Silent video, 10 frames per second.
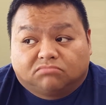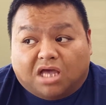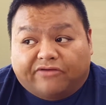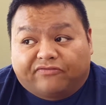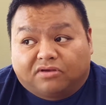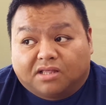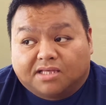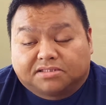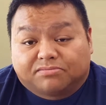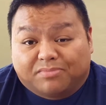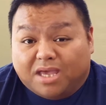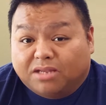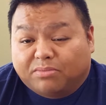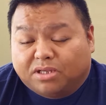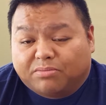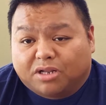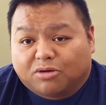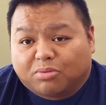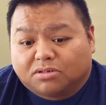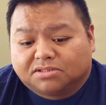I feel has made me a
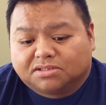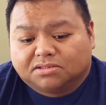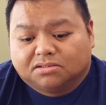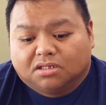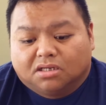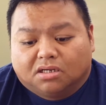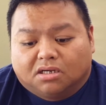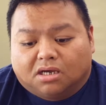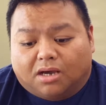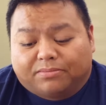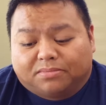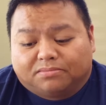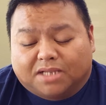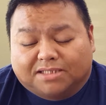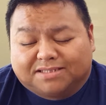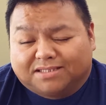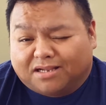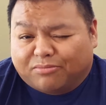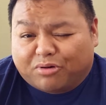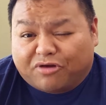better person. I'm not saying
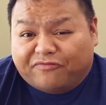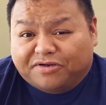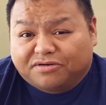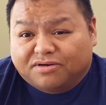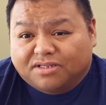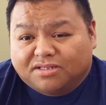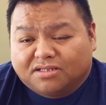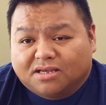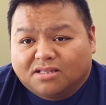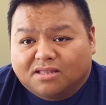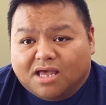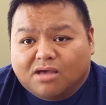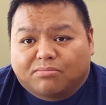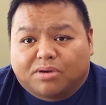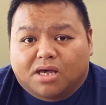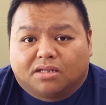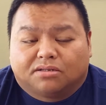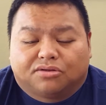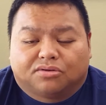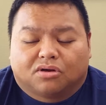that I'm perfect or anything like that, but
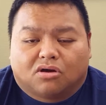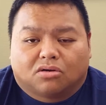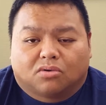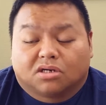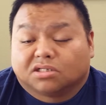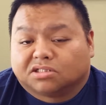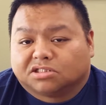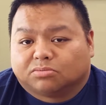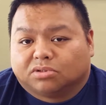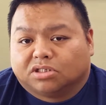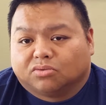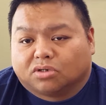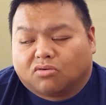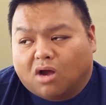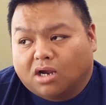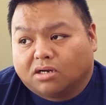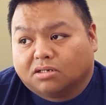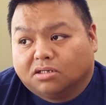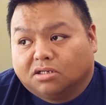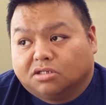through the hard work and discipline required
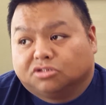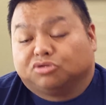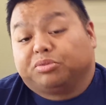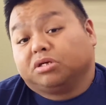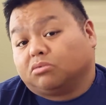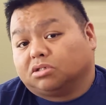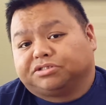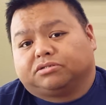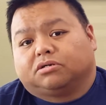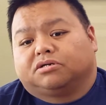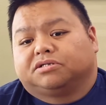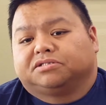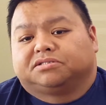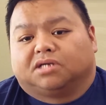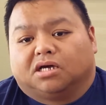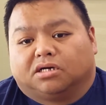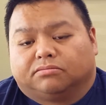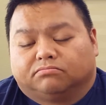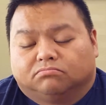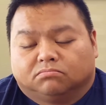to be a martial artist,
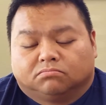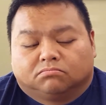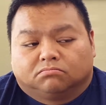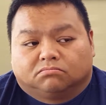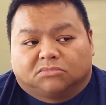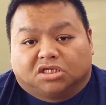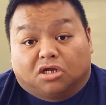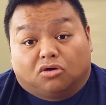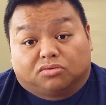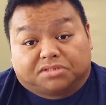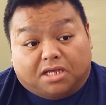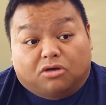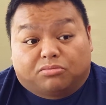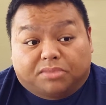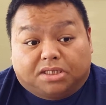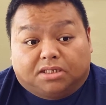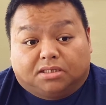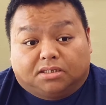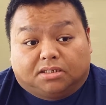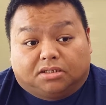um, you know, helped
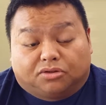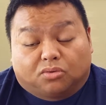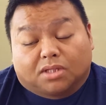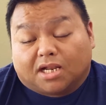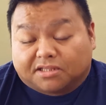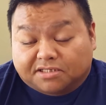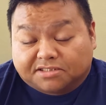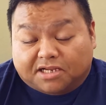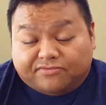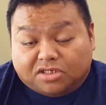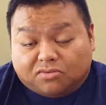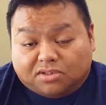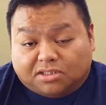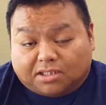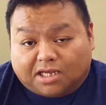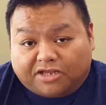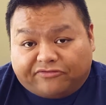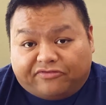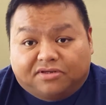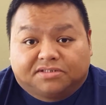me through a lot of things that I've dealt with in life.
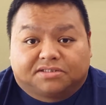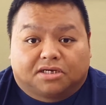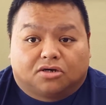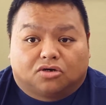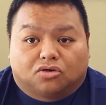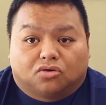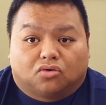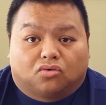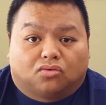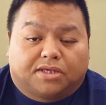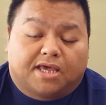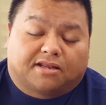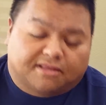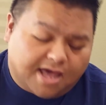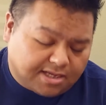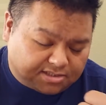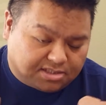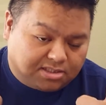So, yay to that.